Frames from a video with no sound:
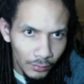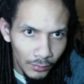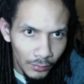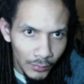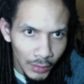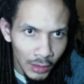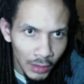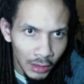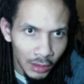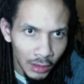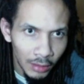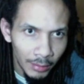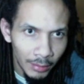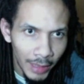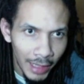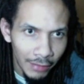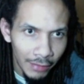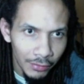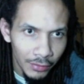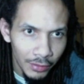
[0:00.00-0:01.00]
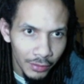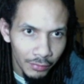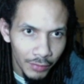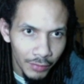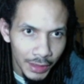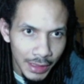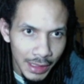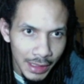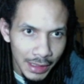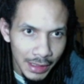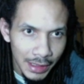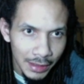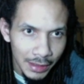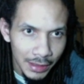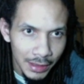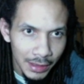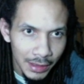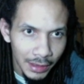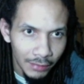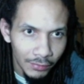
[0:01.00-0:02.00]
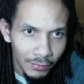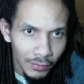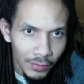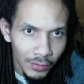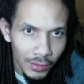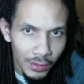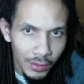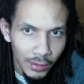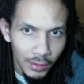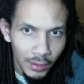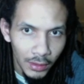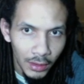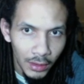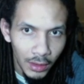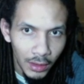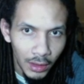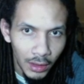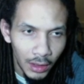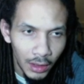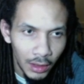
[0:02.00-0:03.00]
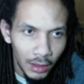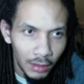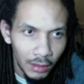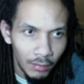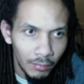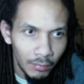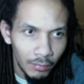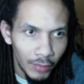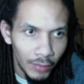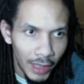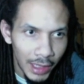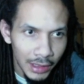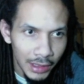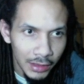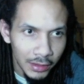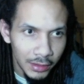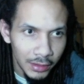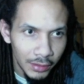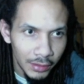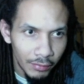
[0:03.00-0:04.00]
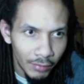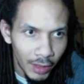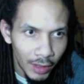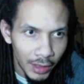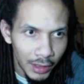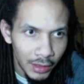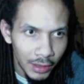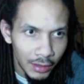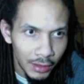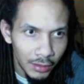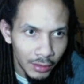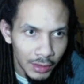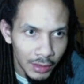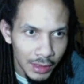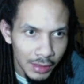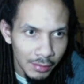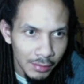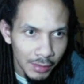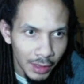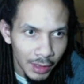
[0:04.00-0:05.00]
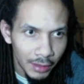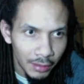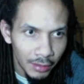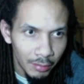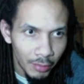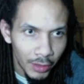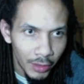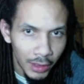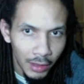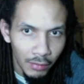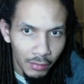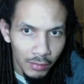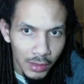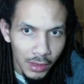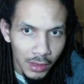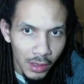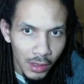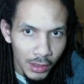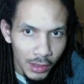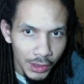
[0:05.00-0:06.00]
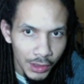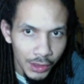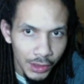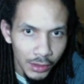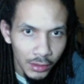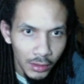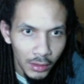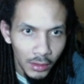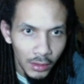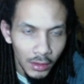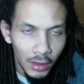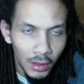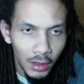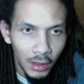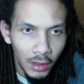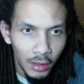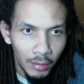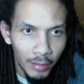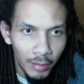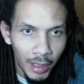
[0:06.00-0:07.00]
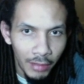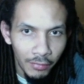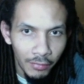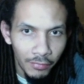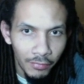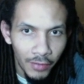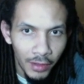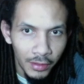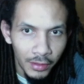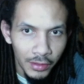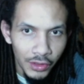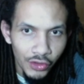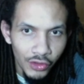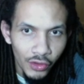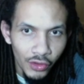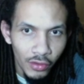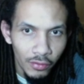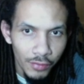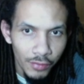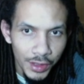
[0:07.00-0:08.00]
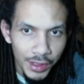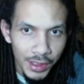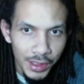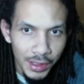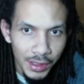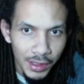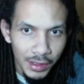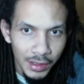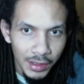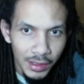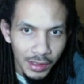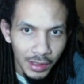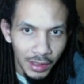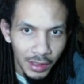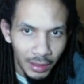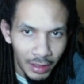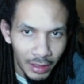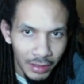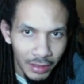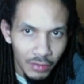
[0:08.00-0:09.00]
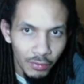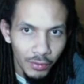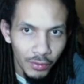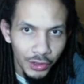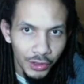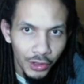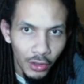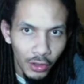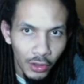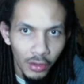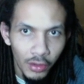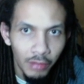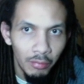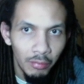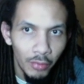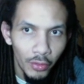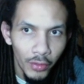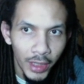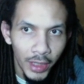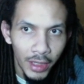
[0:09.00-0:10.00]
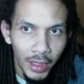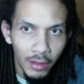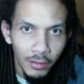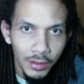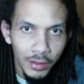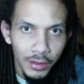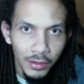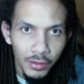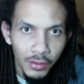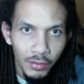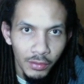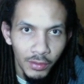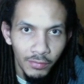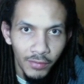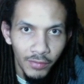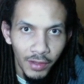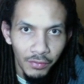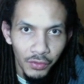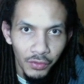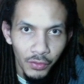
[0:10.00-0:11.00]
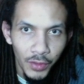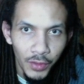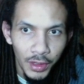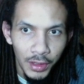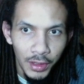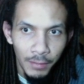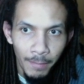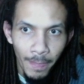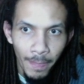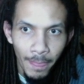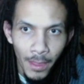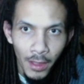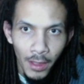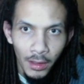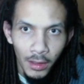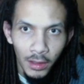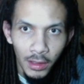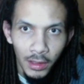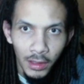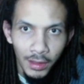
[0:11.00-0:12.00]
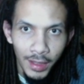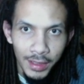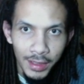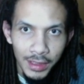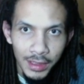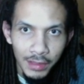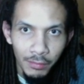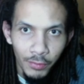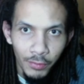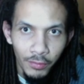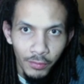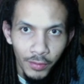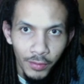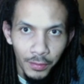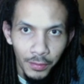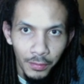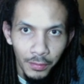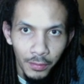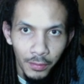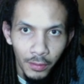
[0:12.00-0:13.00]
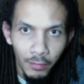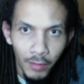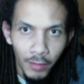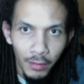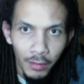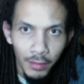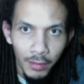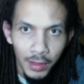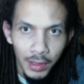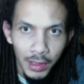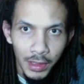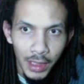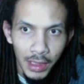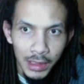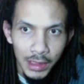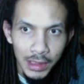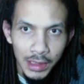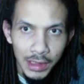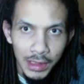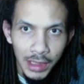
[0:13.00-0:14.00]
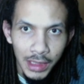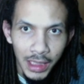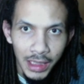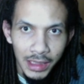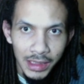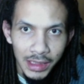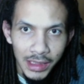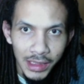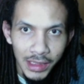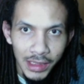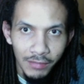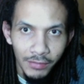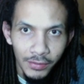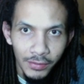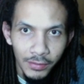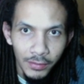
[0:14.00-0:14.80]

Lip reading: After it retested these levels, actually right here, it seems like the breakout was launched after finding strong resistance, and that's where it churned and broke out to the 25.20, and that's somewhere around the 1987.